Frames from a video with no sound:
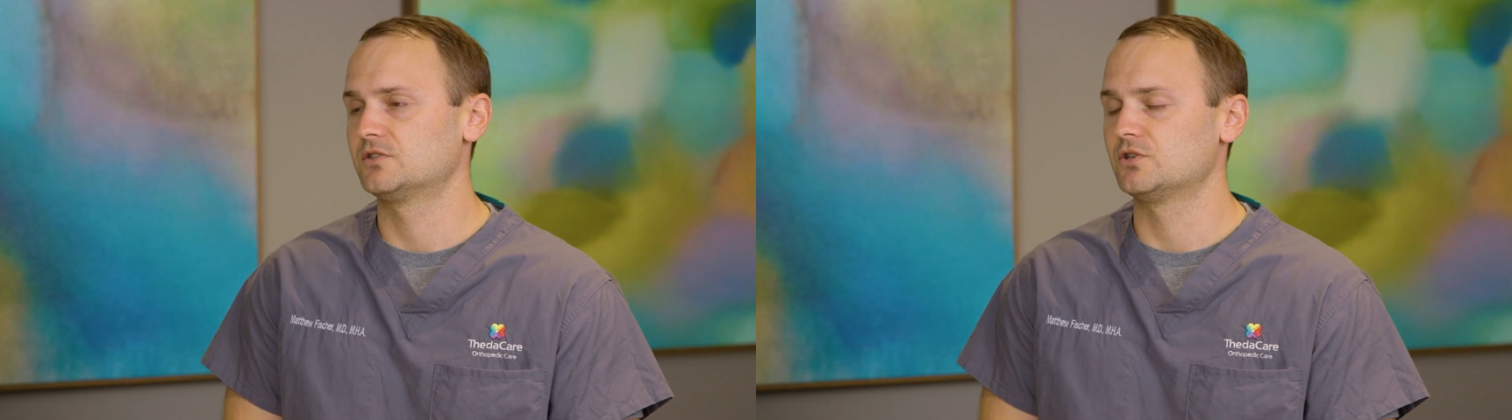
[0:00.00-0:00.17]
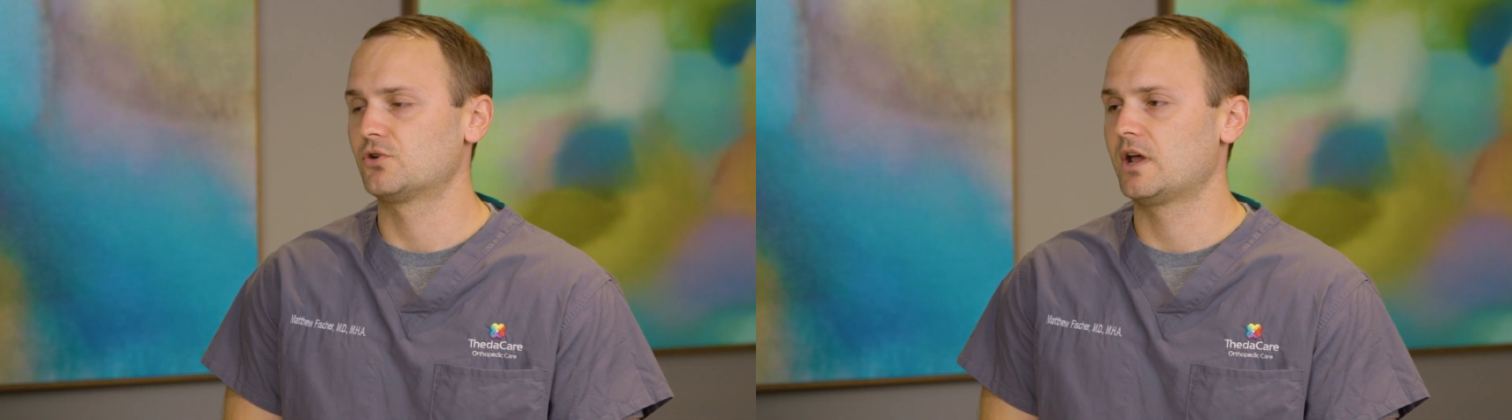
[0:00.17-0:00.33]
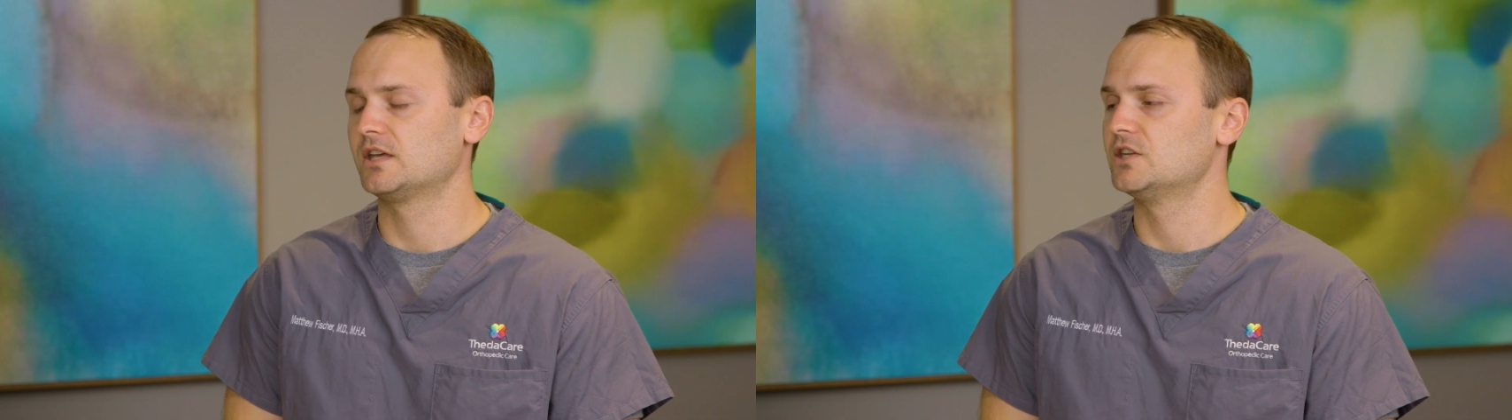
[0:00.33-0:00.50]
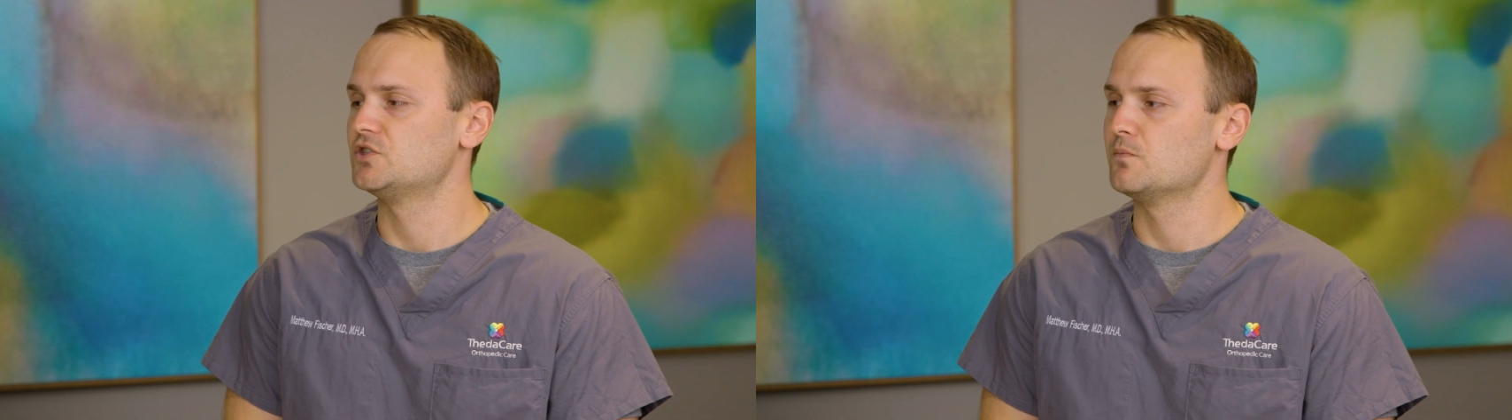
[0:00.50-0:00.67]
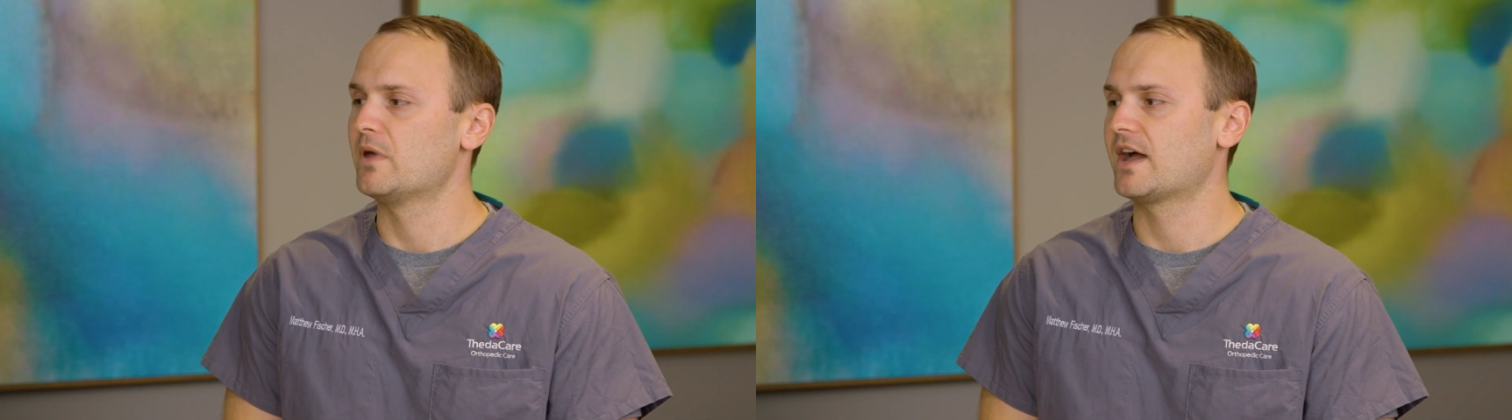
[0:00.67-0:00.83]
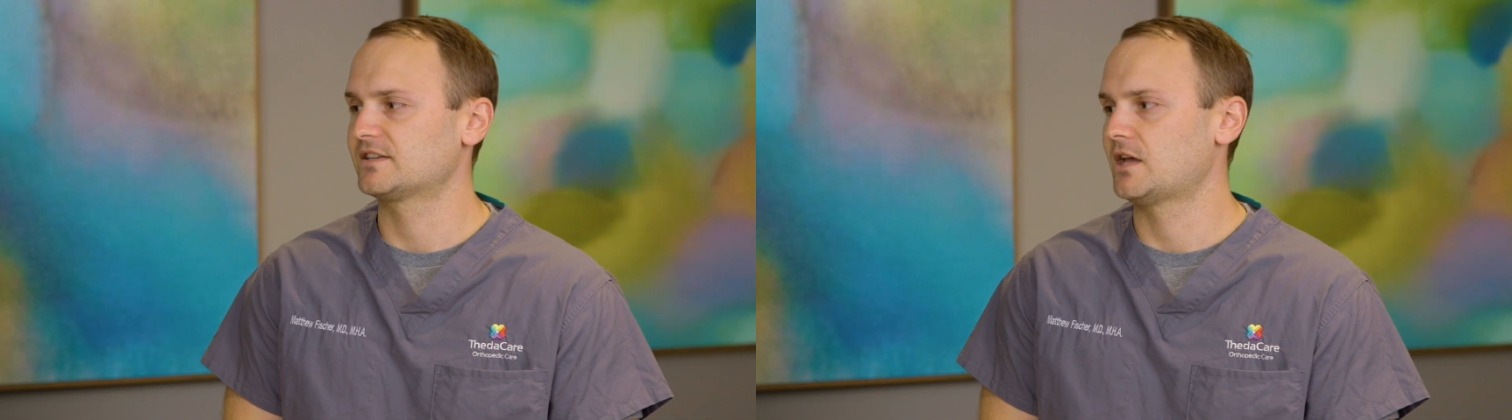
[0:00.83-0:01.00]
to try and get you
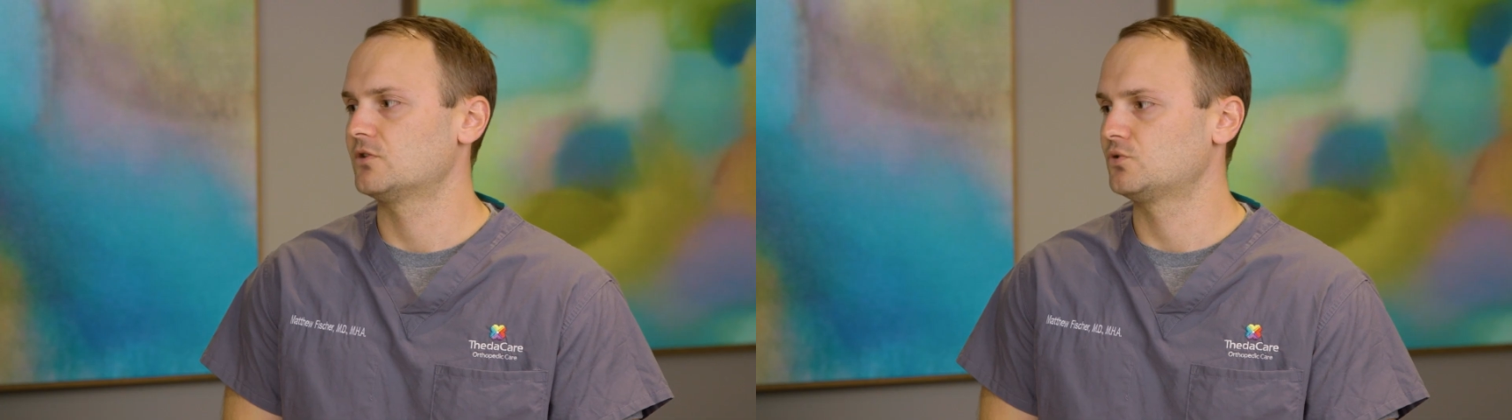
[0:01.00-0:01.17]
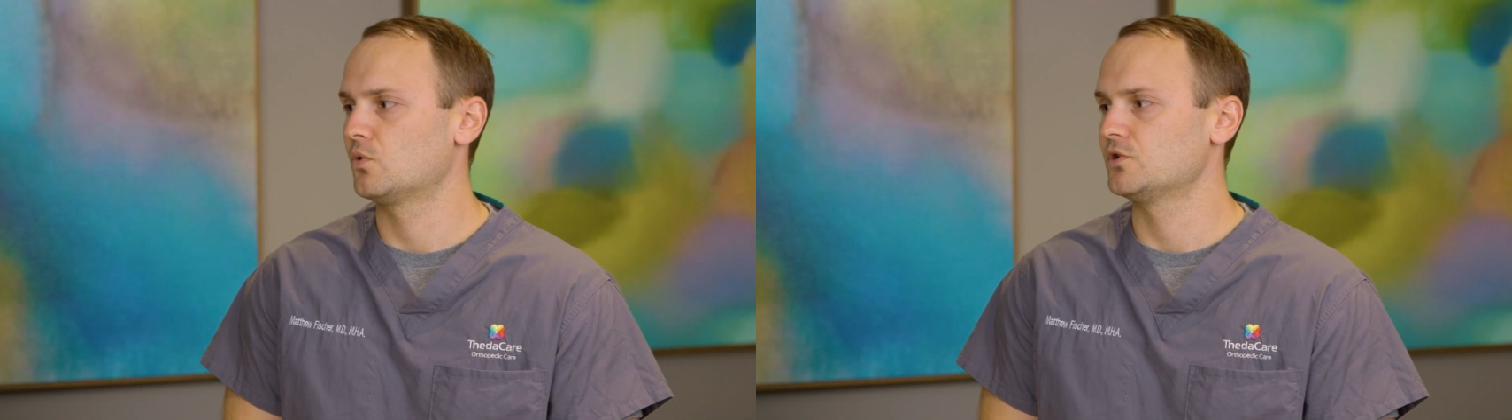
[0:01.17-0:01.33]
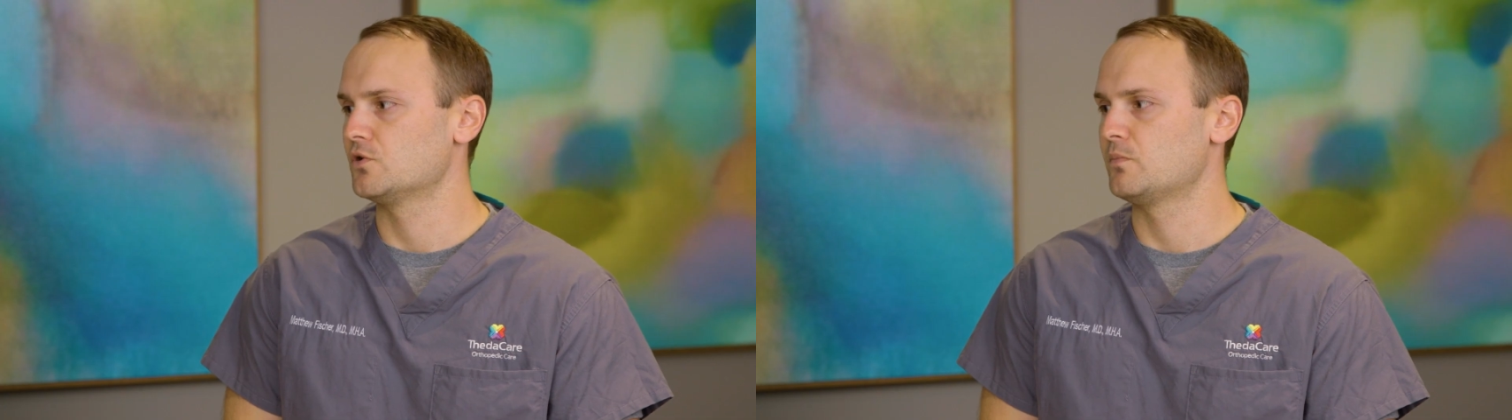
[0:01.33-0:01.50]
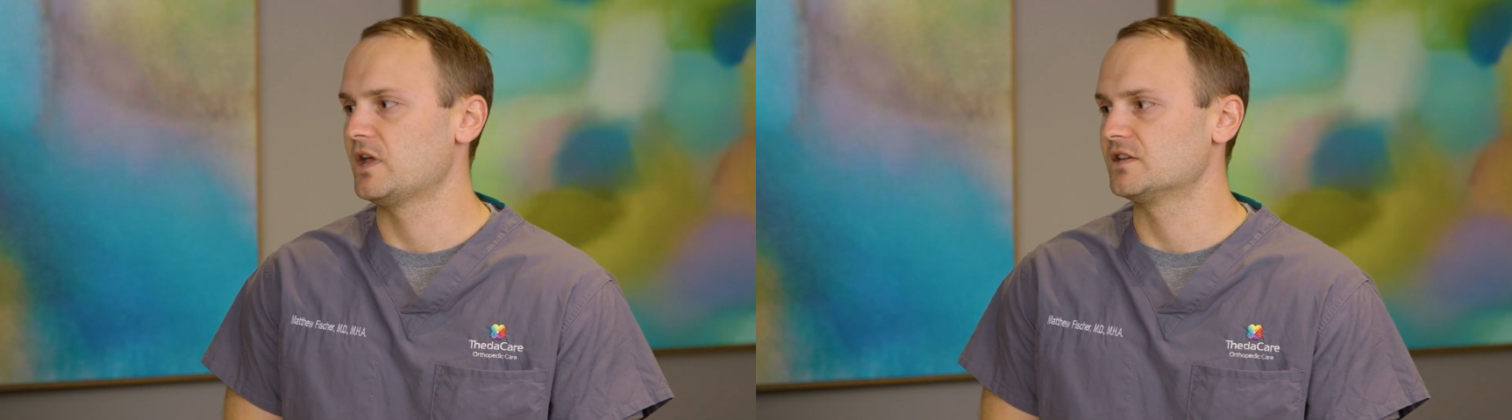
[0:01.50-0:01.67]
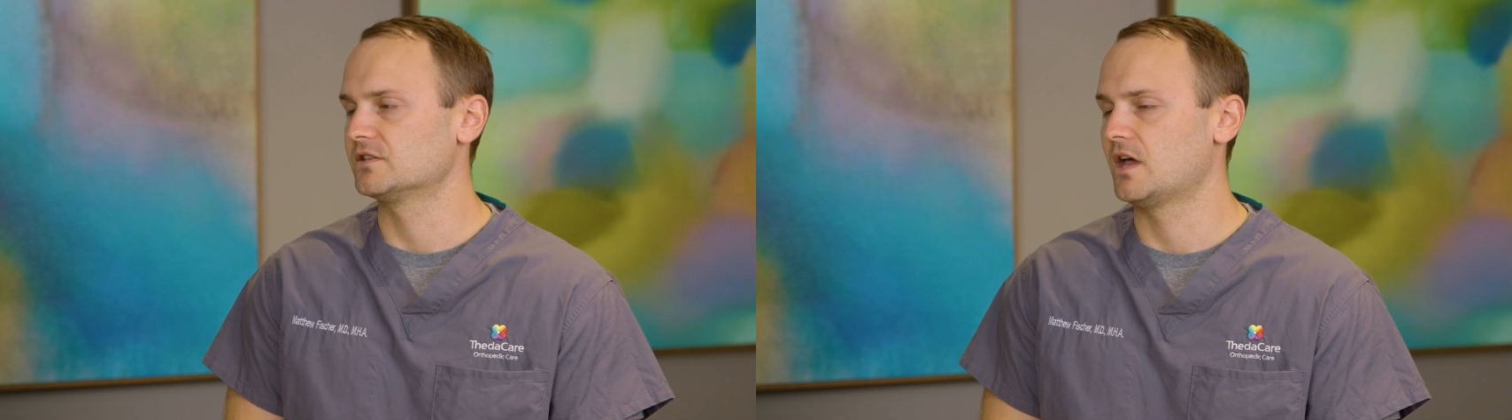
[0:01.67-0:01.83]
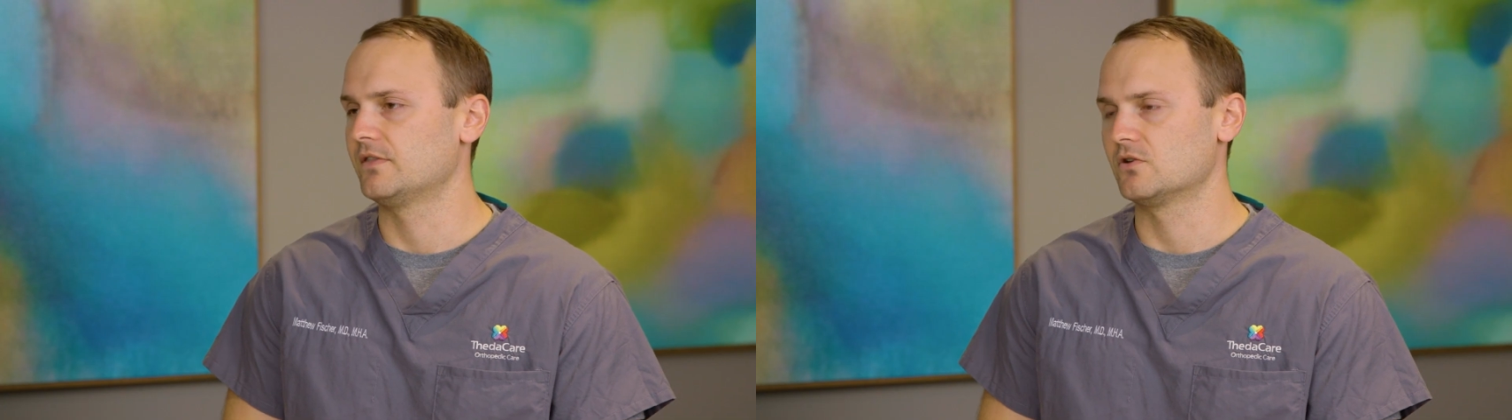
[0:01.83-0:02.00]
back down toward your baseline.